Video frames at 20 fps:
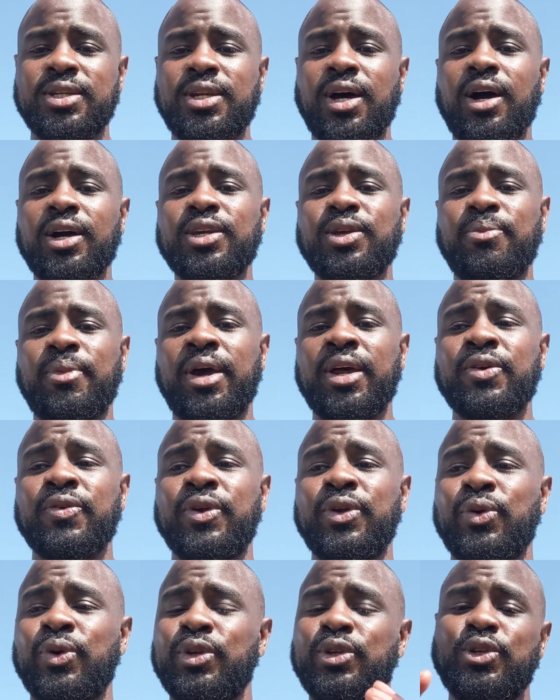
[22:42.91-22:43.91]

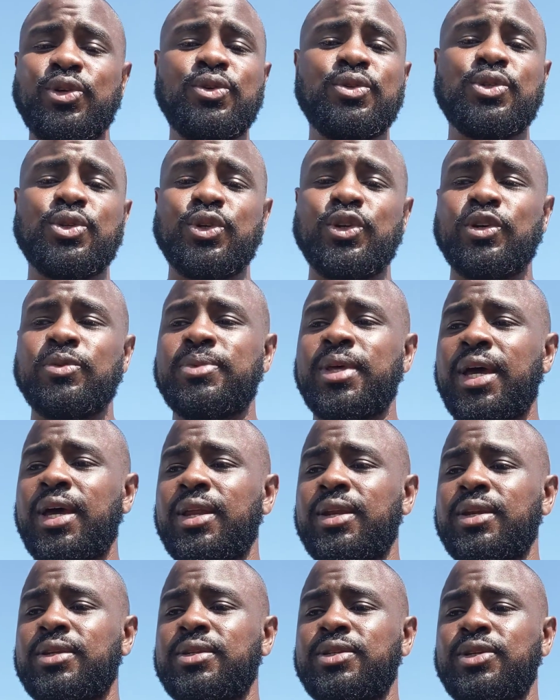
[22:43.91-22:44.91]
documentary on YouTube that
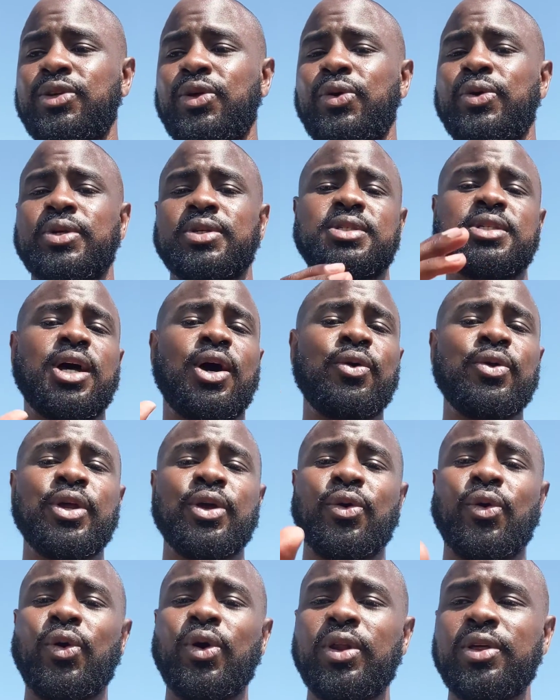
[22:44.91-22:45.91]
is touting
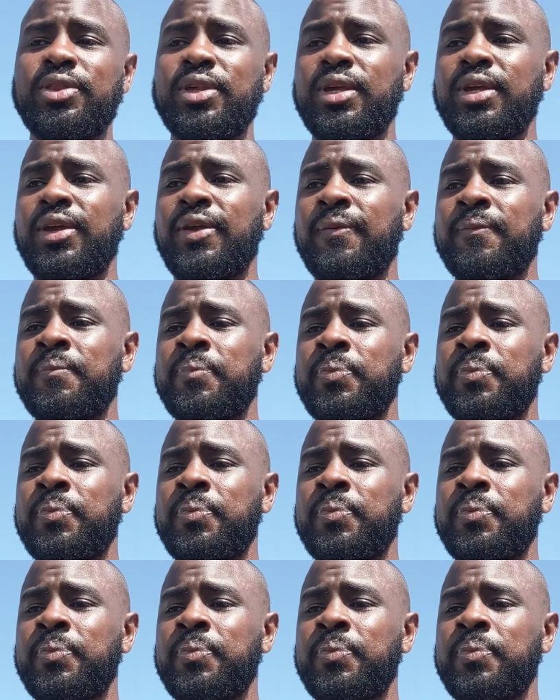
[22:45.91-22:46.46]
all of the